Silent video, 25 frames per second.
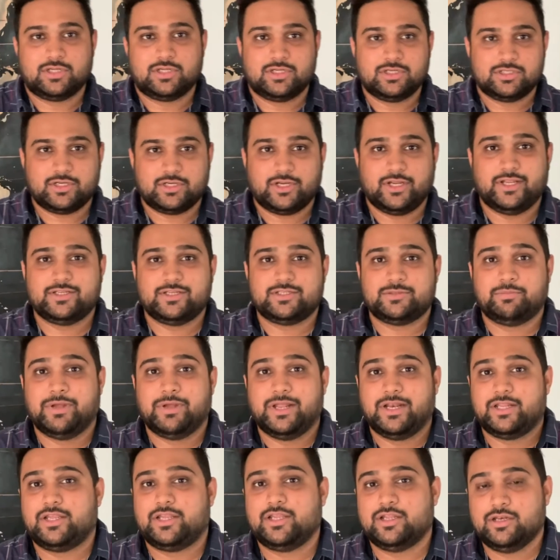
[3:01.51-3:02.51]
surge is
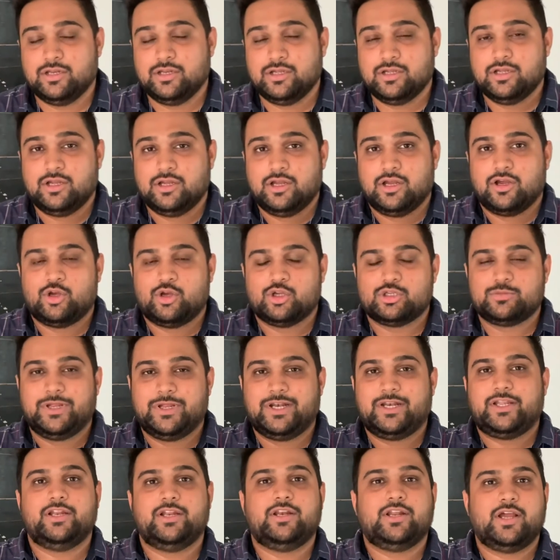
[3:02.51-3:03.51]
Belkin, because
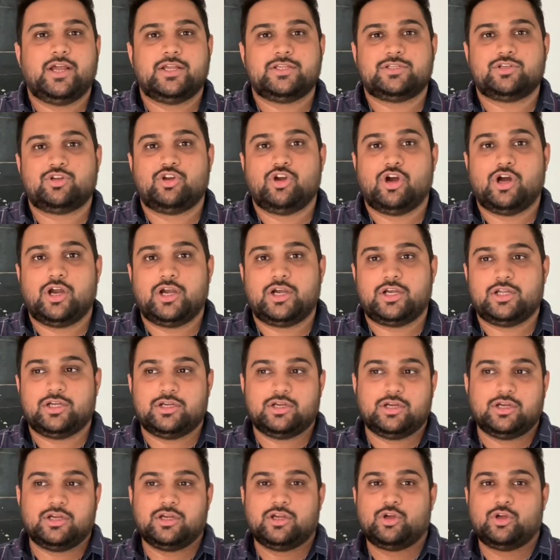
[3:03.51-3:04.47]
Belkin has got